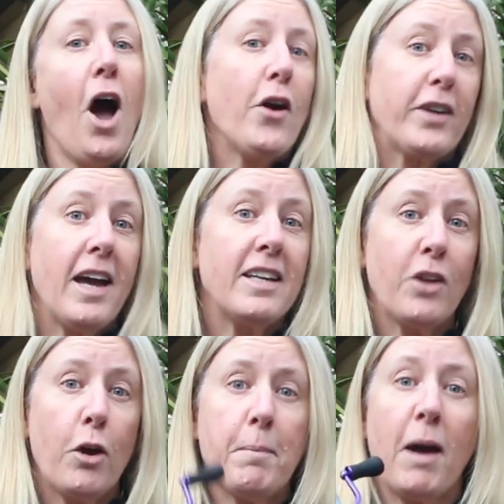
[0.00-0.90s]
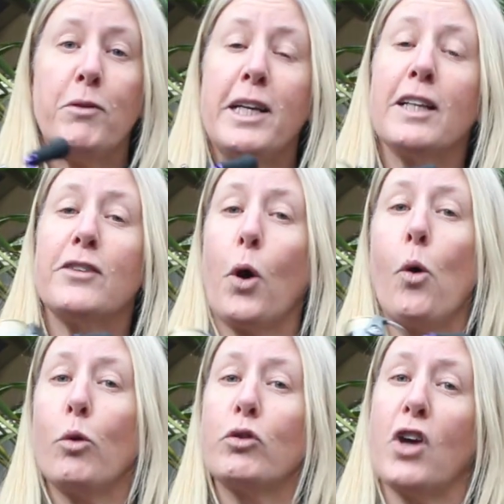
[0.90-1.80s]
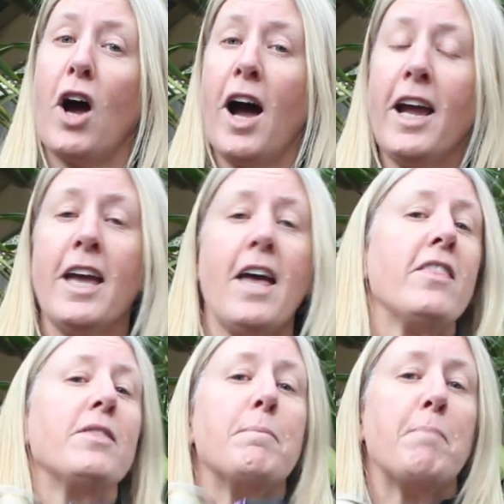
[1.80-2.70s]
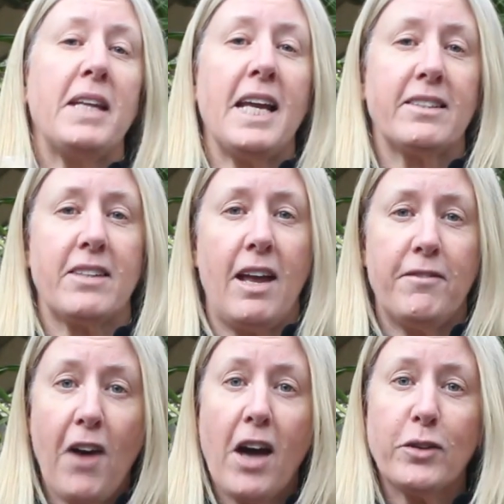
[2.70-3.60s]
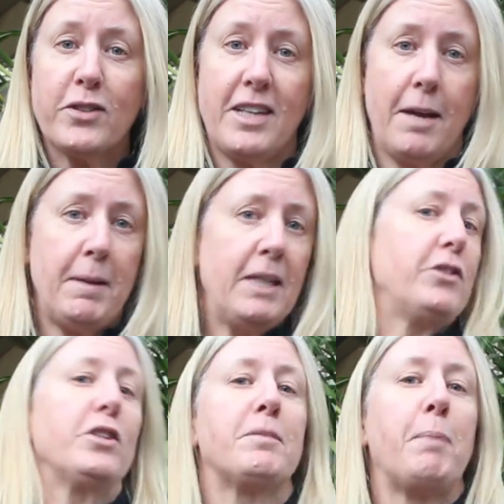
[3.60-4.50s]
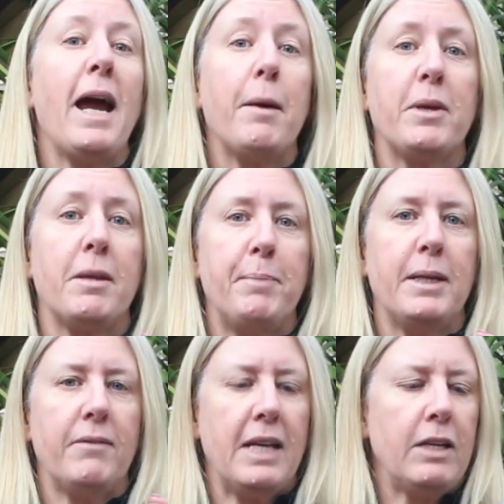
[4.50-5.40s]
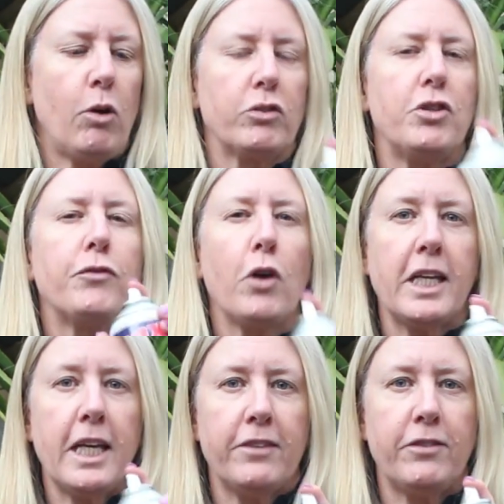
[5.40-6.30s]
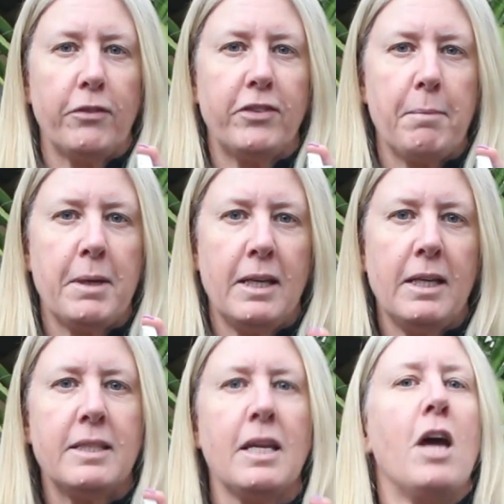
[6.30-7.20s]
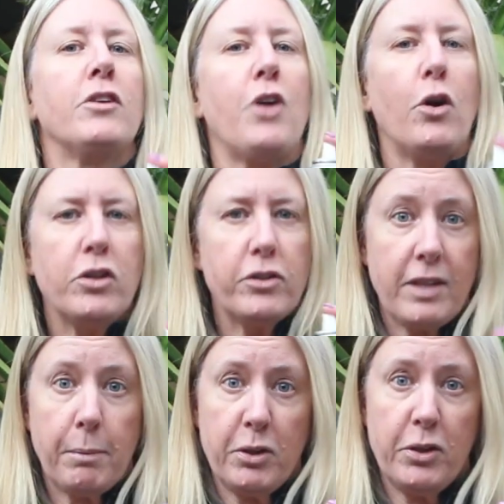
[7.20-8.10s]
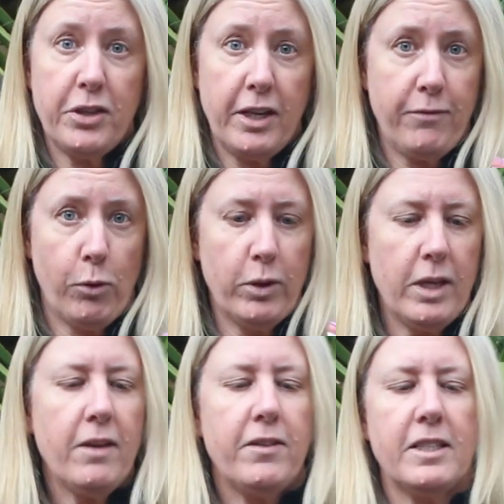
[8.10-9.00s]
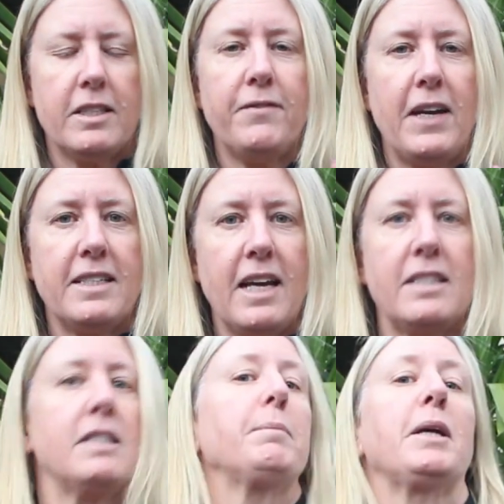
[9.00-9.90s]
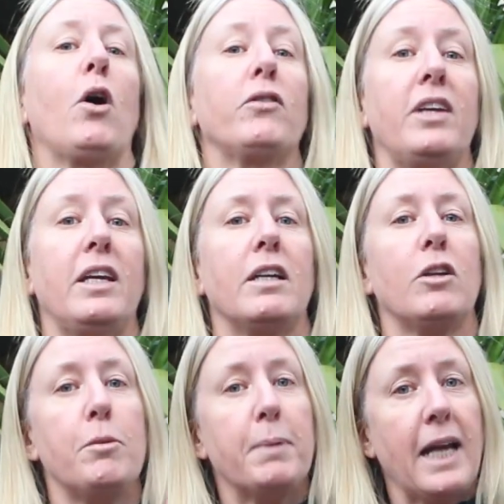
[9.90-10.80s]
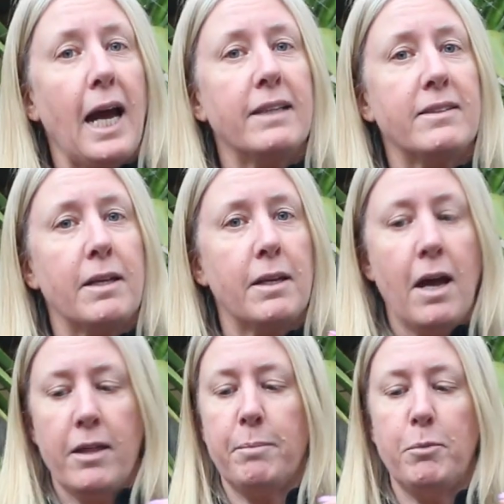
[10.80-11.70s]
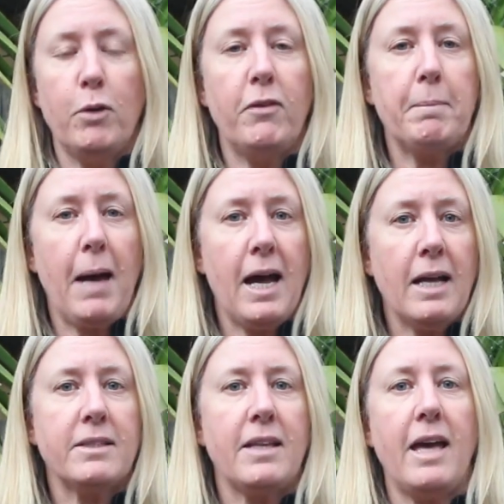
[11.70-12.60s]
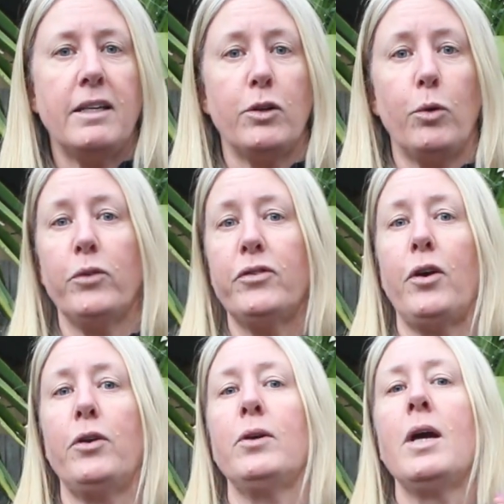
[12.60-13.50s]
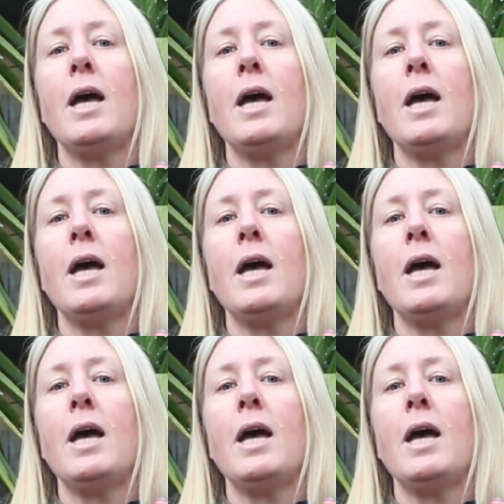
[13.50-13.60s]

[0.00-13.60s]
Okay, so my reel is all dry. My next and final step is to spray it with a bit of Inox. You've got to get yourself some of this. Don't use WD-40. This is fantastic because it lubricates the moving parts, and it also